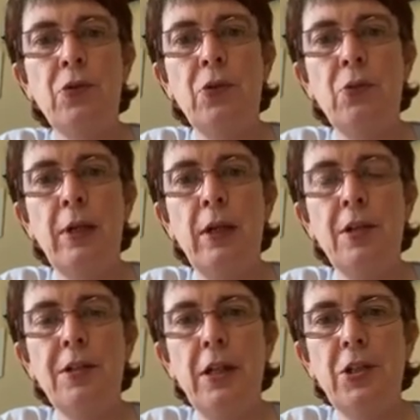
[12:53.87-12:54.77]
to the
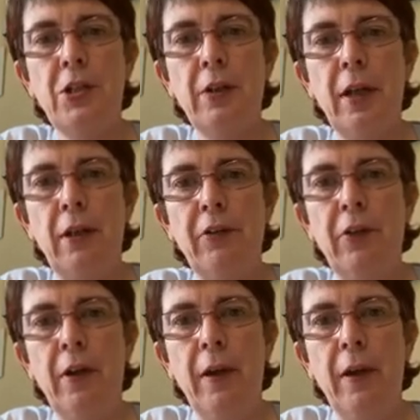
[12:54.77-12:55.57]
realisation that